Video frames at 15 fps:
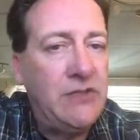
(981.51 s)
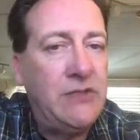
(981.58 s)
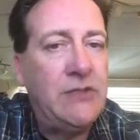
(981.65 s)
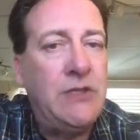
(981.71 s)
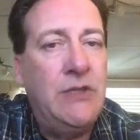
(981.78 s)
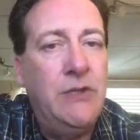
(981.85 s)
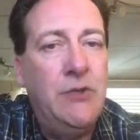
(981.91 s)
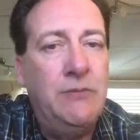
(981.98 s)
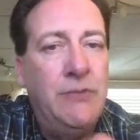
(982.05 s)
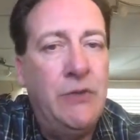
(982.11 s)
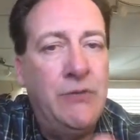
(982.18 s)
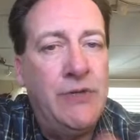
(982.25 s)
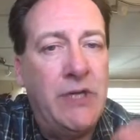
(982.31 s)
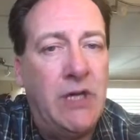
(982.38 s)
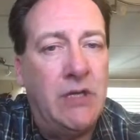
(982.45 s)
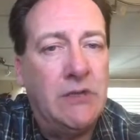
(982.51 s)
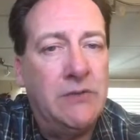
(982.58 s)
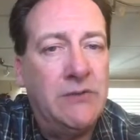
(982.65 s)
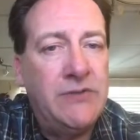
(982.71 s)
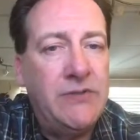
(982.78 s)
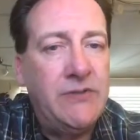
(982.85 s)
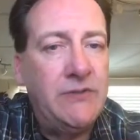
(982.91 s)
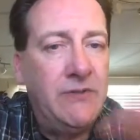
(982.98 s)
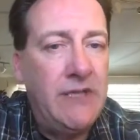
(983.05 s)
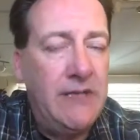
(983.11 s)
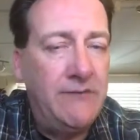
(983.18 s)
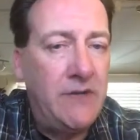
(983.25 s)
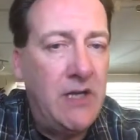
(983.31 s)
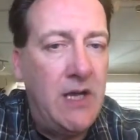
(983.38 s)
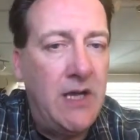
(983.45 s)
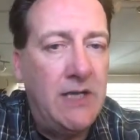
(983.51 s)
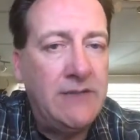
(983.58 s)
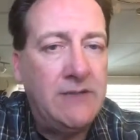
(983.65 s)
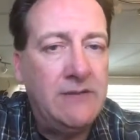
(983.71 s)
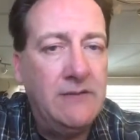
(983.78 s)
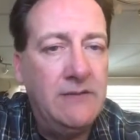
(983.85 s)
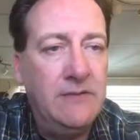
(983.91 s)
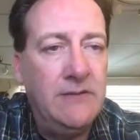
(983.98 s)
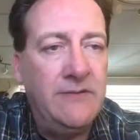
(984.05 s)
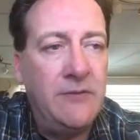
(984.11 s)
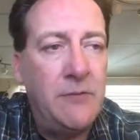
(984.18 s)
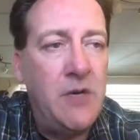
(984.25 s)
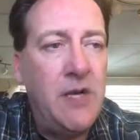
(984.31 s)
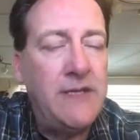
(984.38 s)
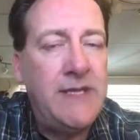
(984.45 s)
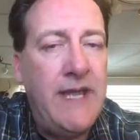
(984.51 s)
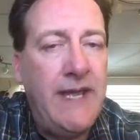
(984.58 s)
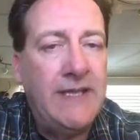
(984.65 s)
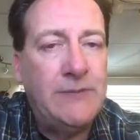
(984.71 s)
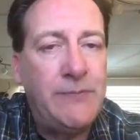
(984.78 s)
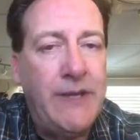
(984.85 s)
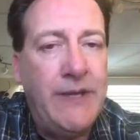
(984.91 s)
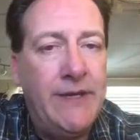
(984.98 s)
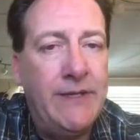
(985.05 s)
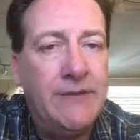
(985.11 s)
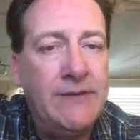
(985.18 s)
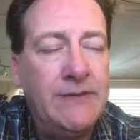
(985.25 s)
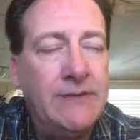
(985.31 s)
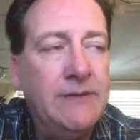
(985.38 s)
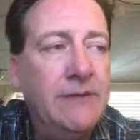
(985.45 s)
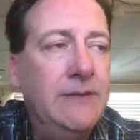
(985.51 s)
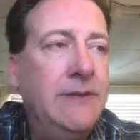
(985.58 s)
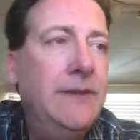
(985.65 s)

two boondoggles that have cost the Vermont taxpayers,